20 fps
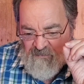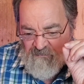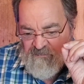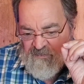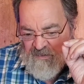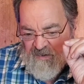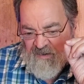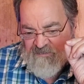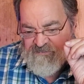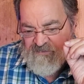
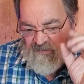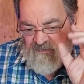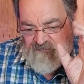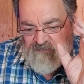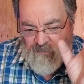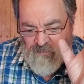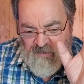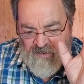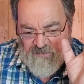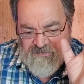For God so
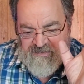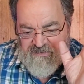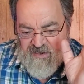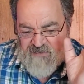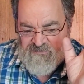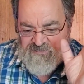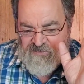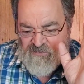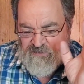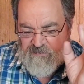loved the world, he
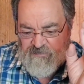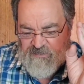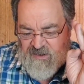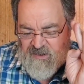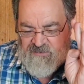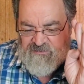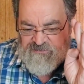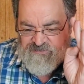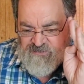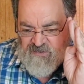gave his only
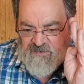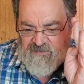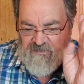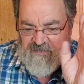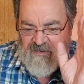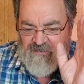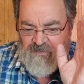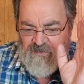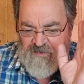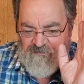begotten
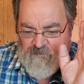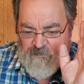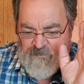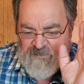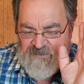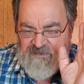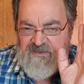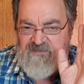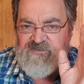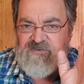Son, that whoever
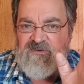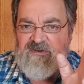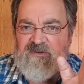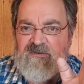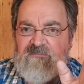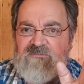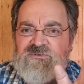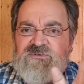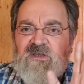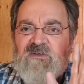believes in
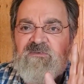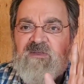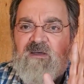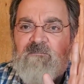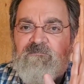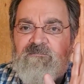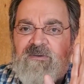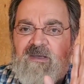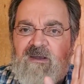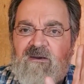him shall
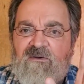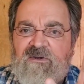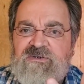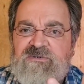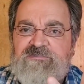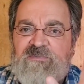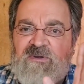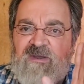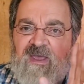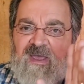not
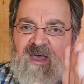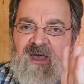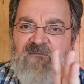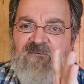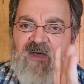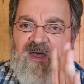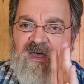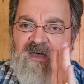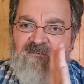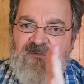perish, but
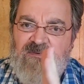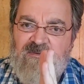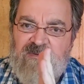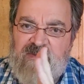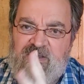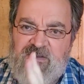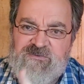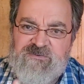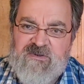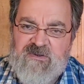have
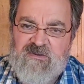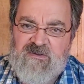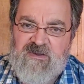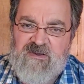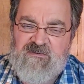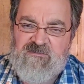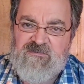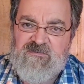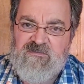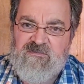everlasting
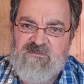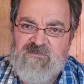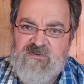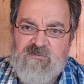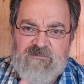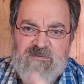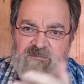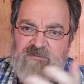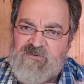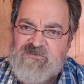life.
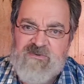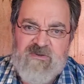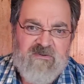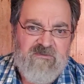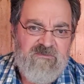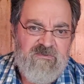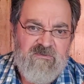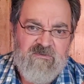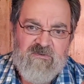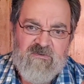Some people say
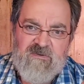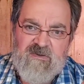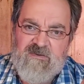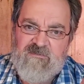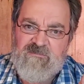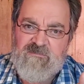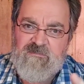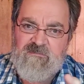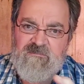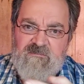eternal
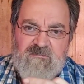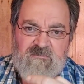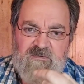life.